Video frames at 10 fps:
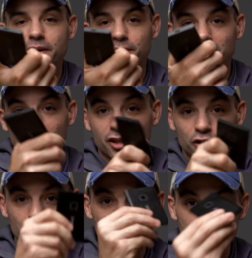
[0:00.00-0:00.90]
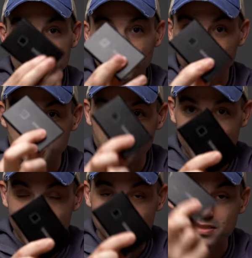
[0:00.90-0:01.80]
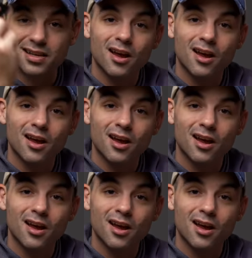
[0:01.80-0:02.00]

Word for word: be able to get usable space